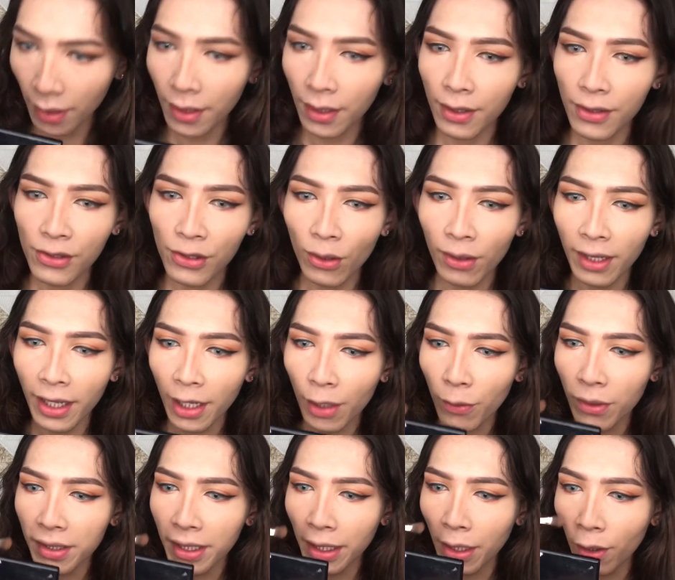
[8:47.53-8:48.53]
So like
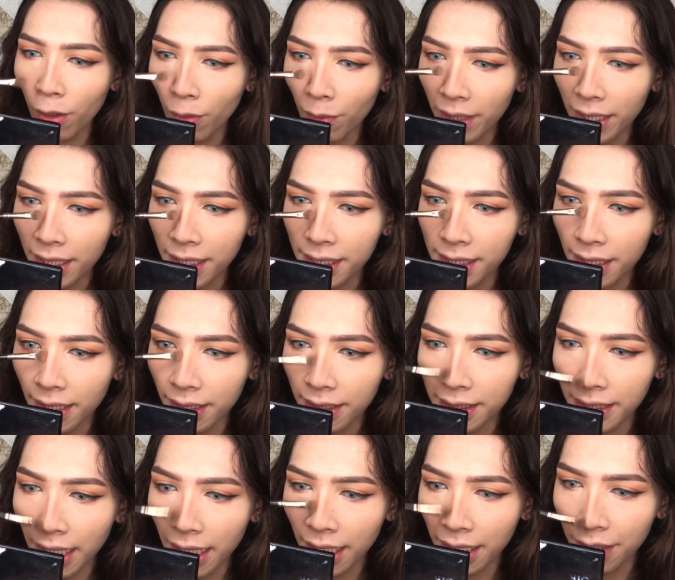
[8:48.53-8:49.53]
what I always
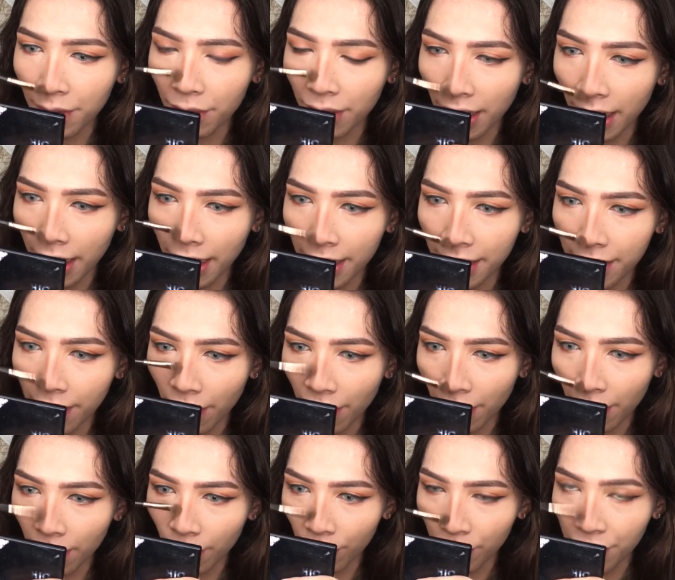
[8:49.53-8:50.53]
tell you guys, the
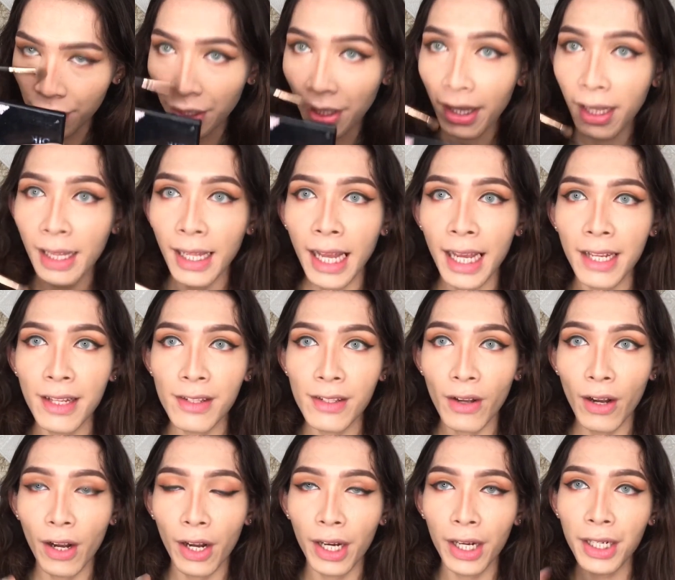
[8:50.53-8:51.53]
closer the lines
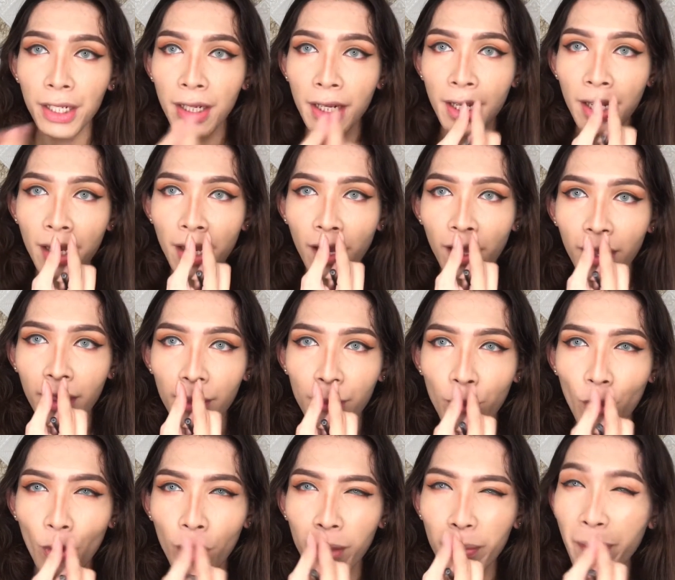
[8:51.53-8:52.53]
are, the
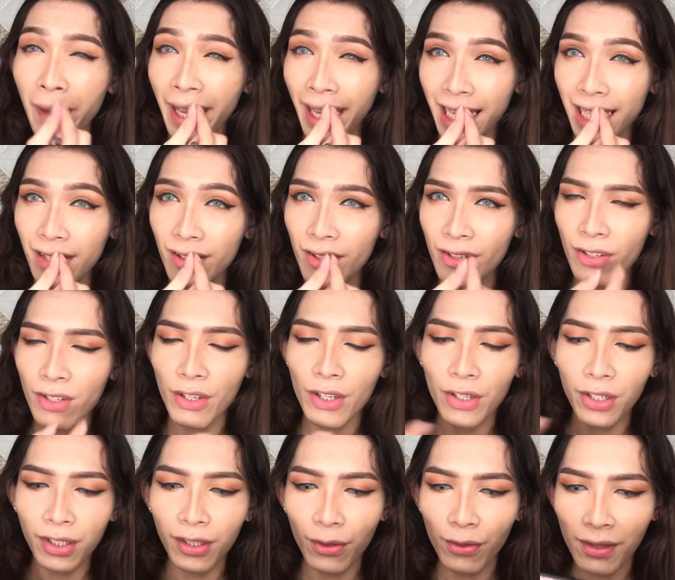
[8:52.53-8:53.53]
more pinch your
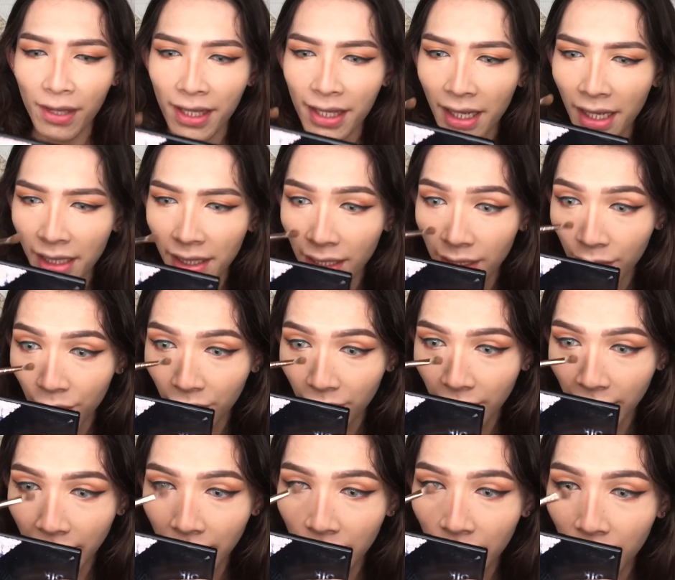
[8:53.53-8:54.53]
nose is gonna look
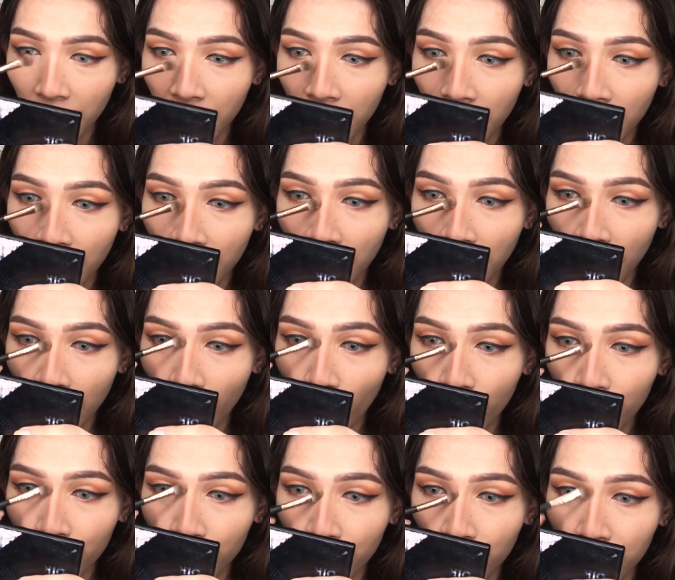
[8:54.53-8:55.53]
like.
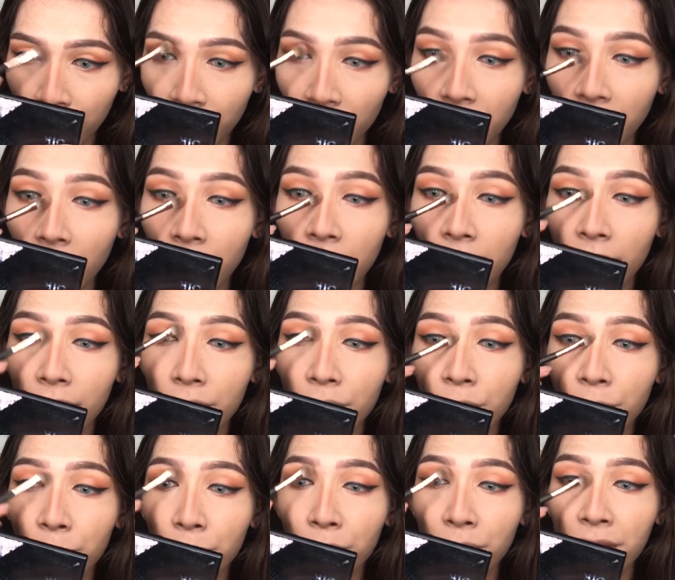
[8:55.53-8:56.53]
Also, don't forget to
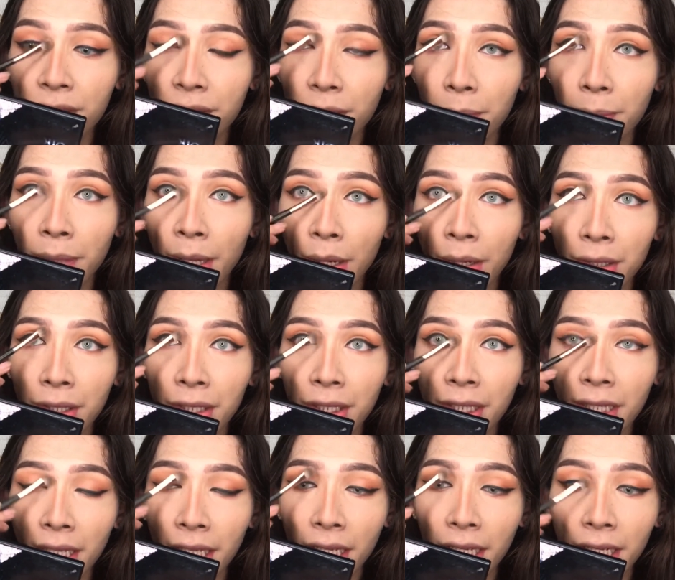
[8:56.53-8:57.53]
put some powder
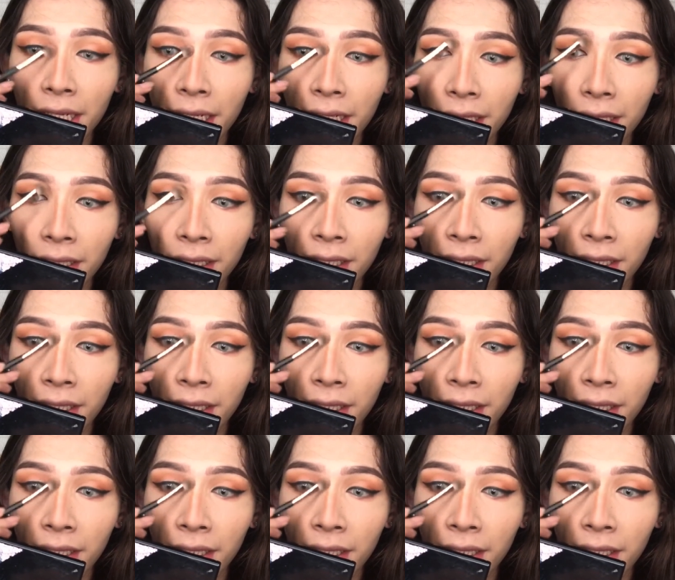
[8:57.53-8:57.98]
here,